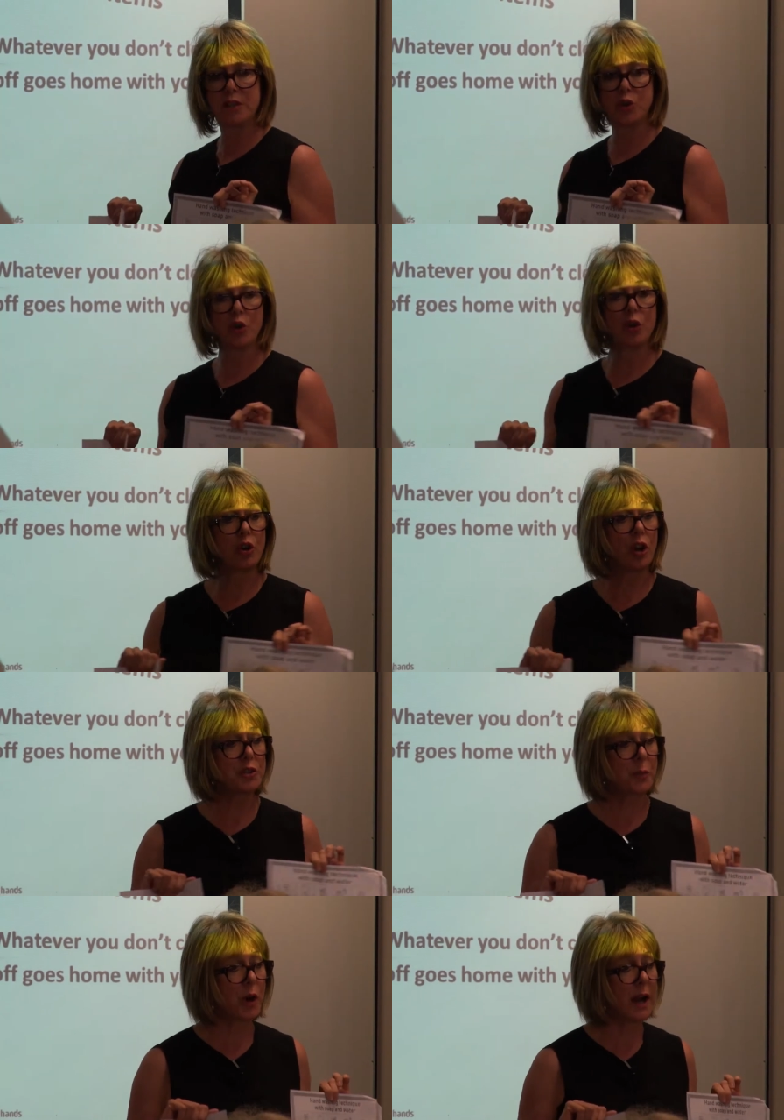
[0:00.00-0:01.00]
and you're all going
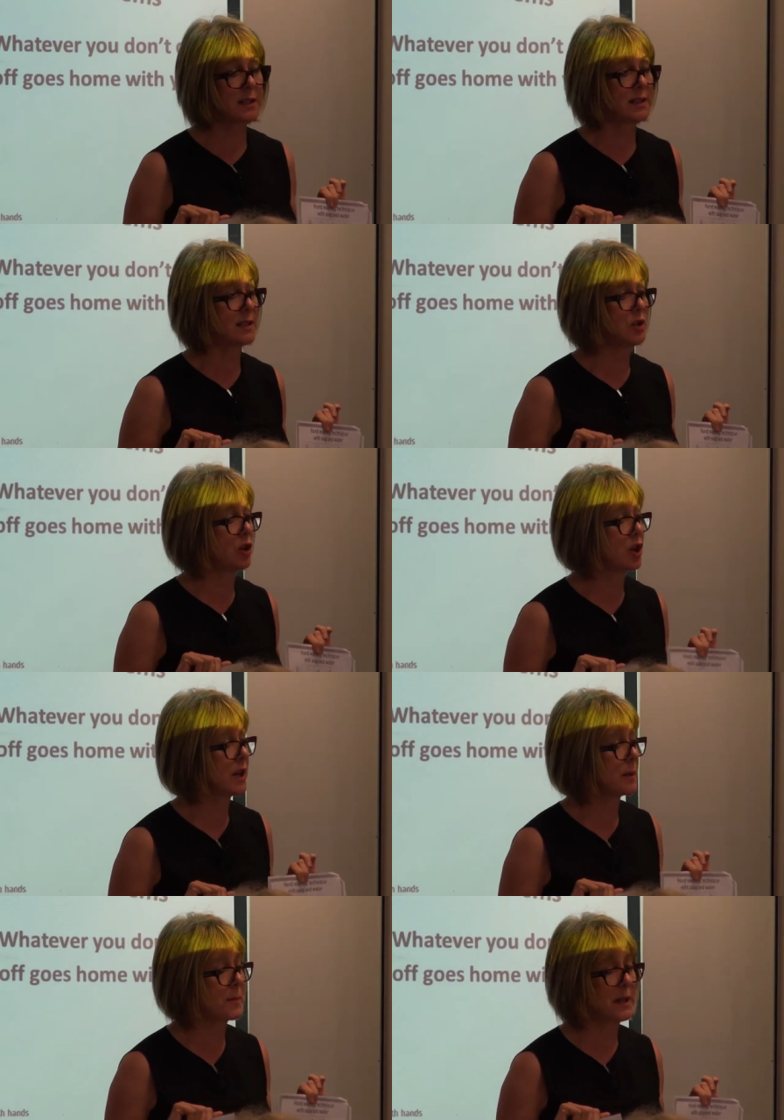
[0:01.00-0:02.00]
to practice, and you're going to
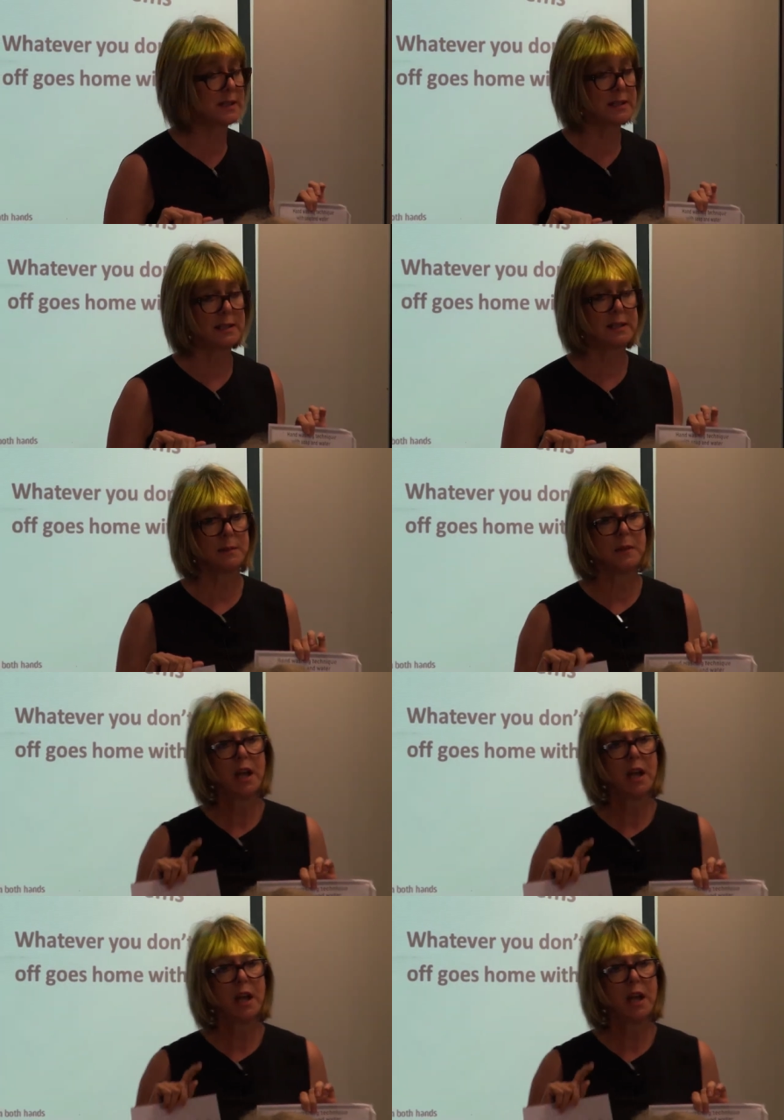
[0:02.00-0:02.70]
get a buddy system.